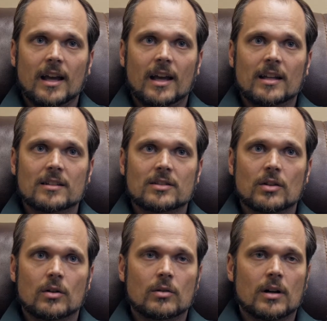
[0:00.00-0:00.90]
And
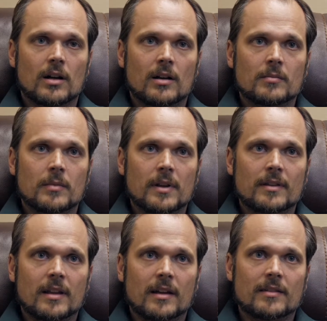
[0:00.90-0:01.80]
so
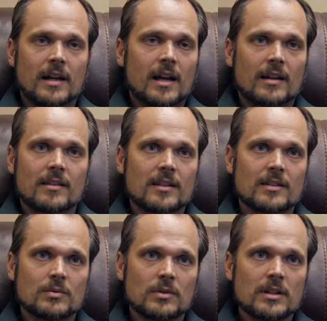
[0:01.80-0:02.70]
that I think
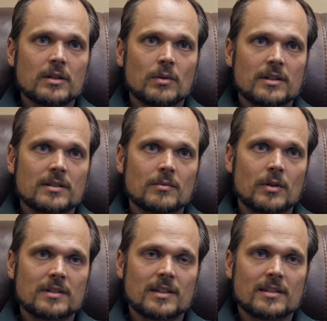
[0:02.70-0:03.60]
is really
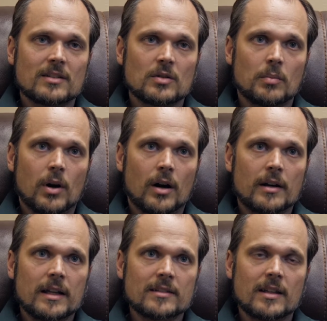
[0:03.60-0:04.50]
what sets us
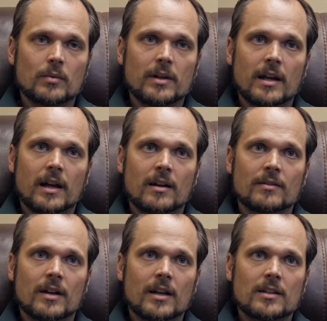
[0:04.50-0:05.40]
apart, is that we
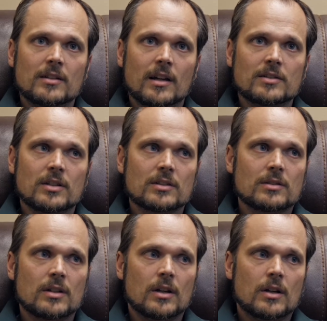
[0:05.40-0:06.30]
have not
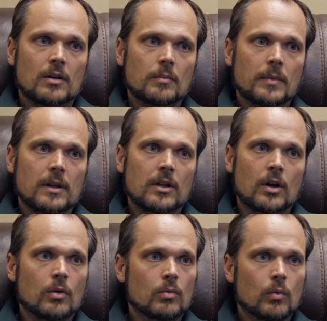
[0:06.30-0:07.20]
just, you
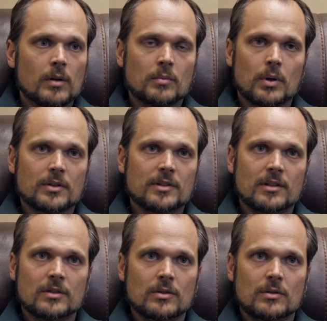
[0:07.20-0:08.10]
know, one
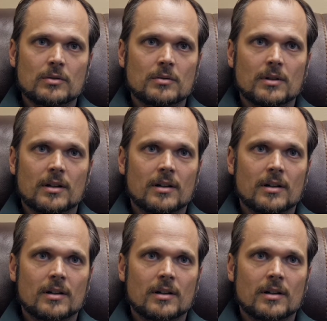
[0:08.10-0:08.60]
person who